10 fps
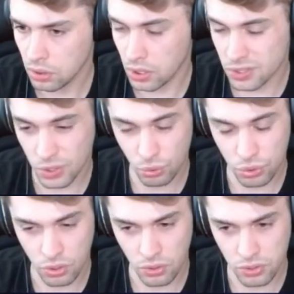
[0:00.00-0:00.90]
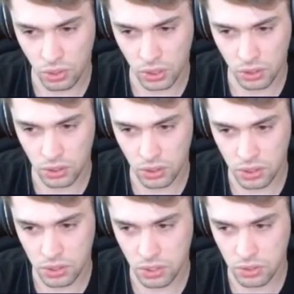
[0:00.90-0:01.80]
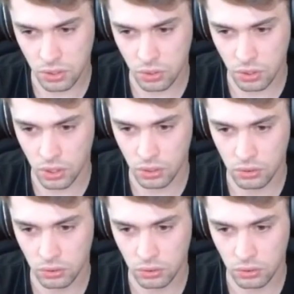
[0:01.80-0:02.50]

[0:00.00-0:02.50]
he has no choice rather than exchanging, really,